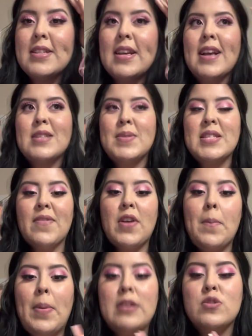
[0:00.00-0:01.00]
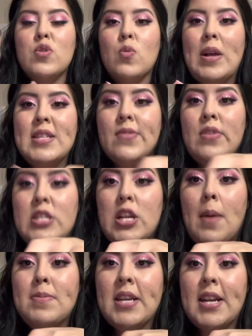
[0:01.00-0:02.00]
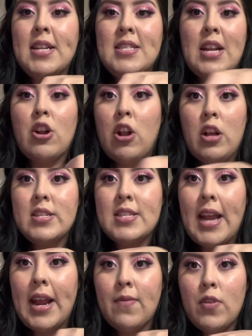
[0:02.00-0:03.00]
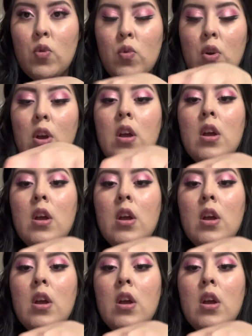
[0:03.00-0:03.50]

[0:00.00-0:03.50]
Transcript: expensive compared to the rest of the top tickets that are not side view.